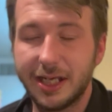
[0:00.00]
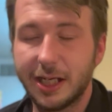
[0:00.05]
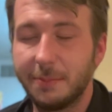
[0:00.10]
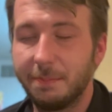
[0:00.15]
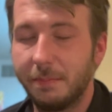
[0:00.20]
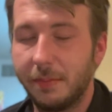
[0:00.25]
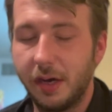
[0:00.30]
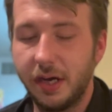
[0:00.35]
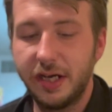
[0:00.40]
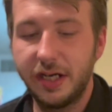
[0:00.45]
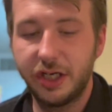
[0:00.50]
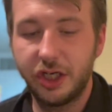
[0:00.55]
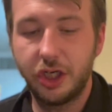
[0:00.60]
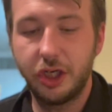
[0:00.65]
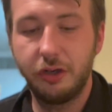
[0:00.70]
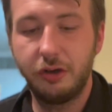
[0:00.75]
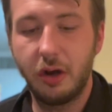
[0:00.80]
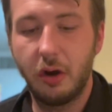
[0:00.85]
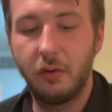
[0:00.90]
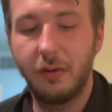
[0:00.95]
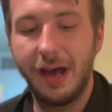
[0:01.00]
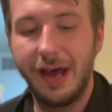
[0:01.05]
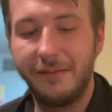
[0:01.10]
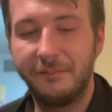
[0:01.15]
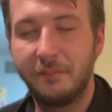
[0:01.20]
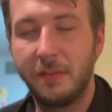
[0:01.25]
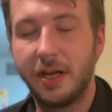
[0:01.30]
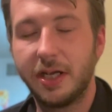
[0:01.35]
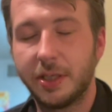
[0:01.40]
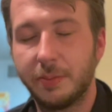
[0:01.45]
much, you don't have
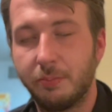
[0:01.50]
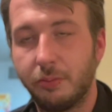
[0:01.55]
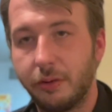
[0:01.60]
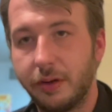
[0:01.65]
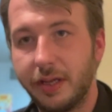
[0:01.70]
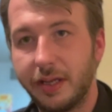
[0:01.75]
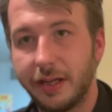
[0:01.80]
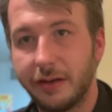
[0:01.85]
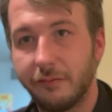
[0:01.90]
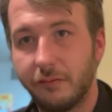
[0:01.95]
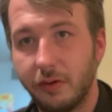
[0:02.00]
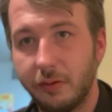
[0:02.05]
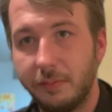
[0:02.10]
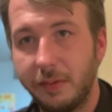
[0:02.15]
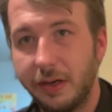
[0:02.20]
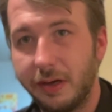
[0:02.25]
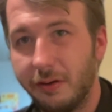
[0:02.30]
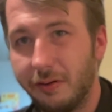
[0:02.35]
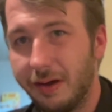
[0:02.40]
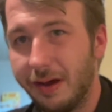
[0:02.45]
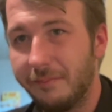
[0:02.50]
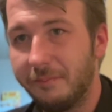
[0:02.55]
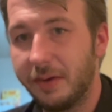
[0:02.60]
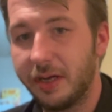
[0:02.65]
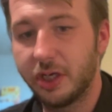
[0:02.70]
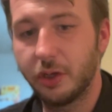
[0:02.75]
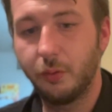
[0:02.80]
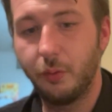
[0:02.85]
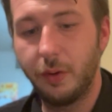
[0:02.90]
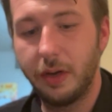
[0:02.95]
much breathing room. You don't have
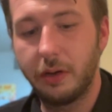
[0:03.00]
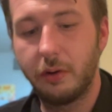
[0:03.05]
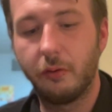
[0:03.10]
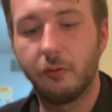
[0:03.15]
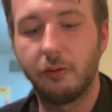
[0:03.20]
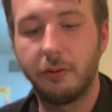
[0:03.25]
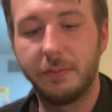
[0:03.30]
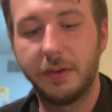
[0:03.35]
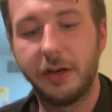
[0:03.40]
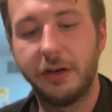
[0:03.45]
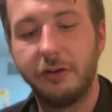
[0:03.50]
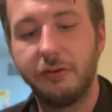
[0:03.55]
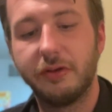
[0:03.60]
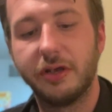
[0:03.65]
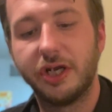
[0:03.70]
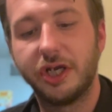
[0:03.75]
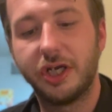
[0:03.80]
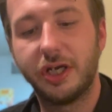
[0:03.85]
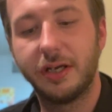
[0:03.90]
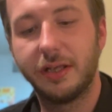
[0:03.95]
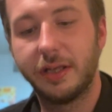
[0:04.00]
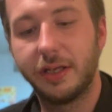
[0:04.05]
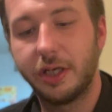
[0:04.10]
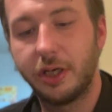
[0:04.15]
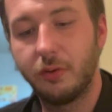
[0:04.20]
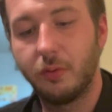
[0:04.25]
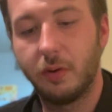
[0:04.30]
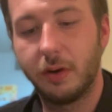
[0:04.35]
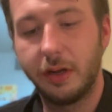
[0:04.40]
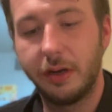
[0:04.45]
much wiggle room to do the shit that you
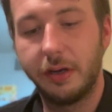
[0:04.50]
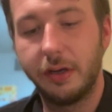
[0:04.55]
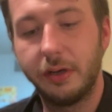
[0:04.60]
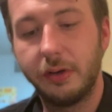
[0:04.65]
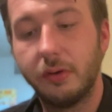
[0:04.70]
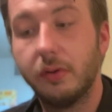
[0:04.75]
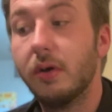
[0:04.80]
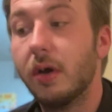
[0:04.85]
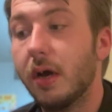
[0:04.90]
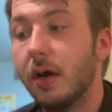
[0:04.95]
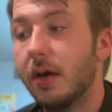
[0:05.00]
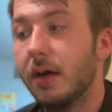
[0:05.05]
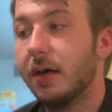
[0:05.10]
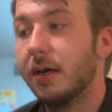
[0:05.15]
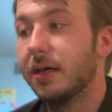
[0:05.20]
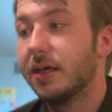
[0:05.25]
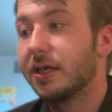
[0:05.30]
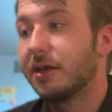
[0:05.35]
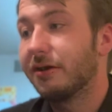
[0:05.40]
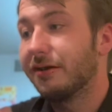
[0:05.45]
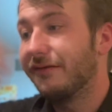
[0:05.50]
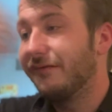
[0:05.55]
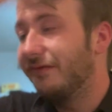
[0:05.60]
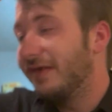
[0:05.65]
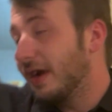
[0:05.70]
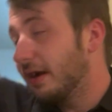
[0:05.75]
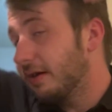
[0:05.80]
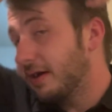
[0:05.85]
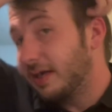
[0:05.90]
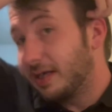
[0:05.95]
want to do. So it's
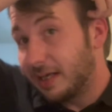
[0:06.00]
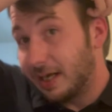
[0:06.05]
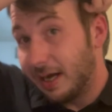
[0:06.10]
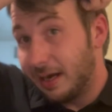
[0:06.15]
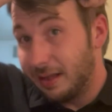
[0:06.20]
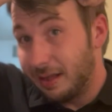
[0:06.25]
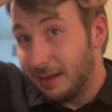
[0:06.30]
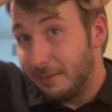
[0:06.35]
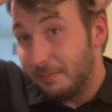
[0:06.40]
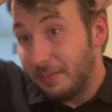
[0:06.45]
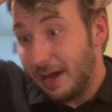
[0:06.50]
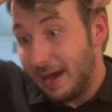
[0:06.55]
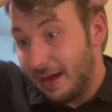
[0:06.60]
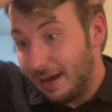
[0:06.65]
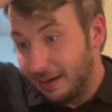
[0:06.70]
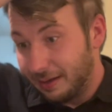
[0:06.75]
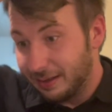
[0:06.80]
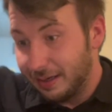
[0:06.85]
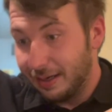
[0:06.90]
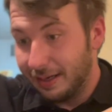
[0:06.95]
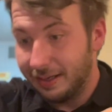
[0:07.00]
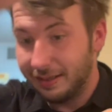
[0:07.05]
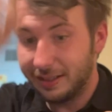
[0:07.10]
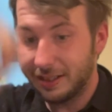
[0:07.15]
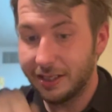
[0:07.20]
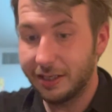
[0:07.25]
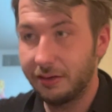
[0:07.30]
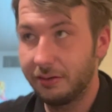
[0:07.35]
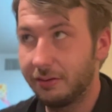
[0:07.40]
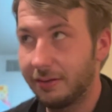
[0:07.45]
very tightly packed. And
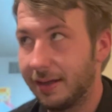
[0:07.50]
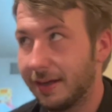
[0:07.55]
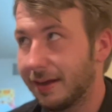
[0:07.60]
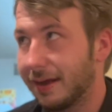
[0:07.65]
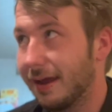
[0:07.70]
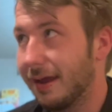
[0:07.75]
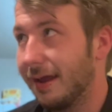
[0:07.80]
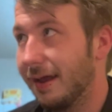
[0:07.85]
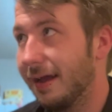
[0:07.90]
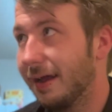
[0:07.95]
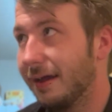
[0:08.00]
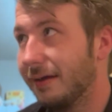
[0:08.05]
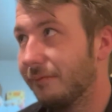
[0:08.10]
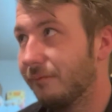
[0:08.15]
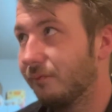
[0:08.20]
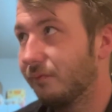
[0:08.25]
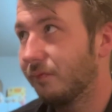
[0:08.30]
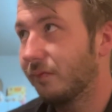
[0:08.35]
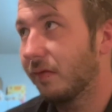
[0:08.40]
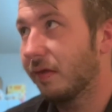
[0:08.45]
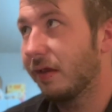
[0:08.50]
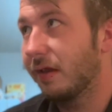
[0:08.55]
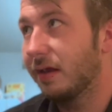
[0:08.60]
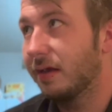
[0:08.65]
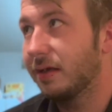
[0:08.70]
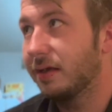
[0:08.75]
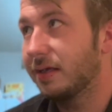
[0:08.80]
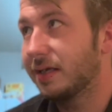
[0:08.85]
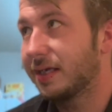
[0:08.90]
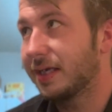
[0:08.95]
so like
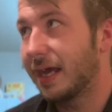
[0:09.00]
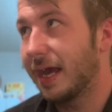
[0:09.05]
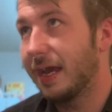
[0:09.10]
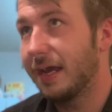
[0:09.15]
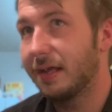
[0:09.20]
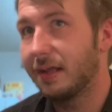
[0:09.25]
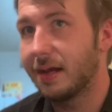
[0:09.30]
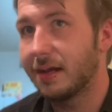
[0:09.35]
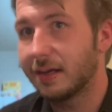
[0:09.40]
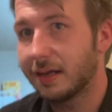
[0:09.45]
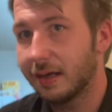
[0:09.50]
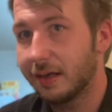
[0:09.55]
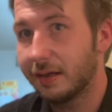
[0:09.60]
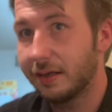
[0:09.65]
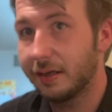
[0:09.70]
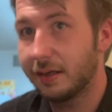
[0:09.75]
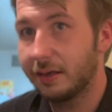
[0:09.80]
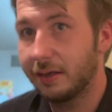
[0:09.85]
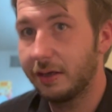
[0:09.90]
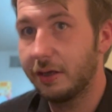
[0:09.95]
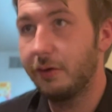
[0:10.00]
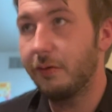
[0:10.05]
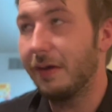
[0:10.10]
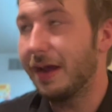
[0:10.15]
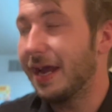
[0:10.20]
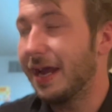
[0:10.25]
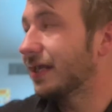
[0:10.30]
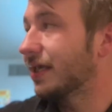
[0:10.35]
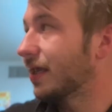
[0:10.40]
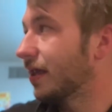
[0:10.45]
say like you
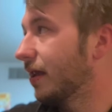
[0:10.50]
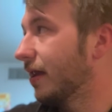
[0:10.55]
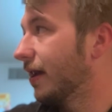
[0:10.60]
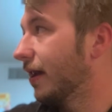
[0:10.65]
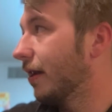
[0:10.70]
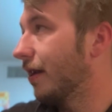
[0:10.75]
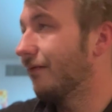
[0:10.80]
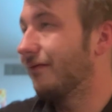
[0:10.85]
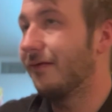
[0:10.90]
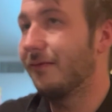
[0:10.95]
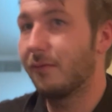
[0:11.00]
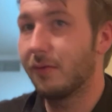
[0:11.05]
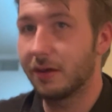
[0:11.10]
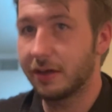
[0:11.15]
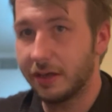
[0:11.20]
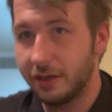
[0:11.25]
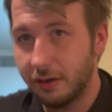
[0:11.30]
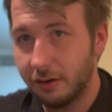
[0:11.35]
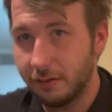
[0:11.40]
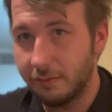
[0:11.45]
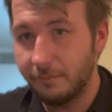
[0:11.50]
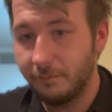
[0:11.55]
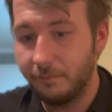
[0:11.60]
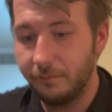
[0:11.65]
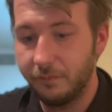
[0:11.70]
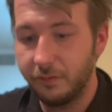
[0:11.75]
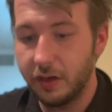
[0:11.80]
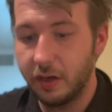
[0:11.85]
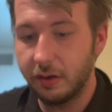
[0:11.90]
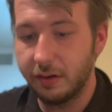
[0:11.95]
instantly get off of work,
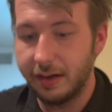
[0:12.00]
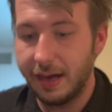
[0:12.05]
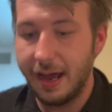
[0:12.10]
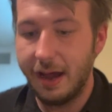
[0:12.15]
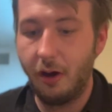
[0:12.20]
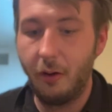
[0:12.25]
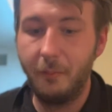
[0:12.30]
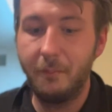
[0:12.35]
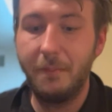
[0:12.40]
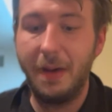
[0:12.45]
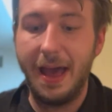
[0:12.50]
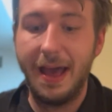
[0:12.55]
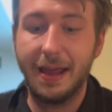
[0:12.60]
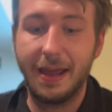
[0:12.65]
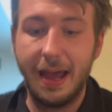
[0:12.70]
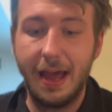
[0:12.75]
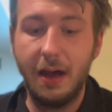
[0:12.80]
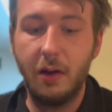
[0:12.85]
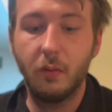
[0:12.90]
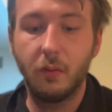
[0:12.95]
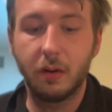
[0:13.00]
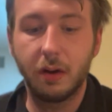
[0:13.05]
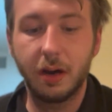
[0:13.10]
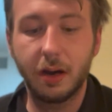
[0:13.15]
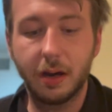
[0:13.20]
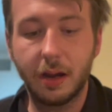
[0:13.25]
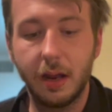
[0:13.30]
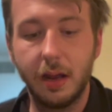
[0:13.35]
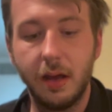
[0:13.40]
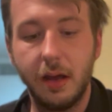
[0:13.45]
you're now back at
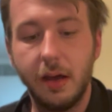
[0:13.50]
work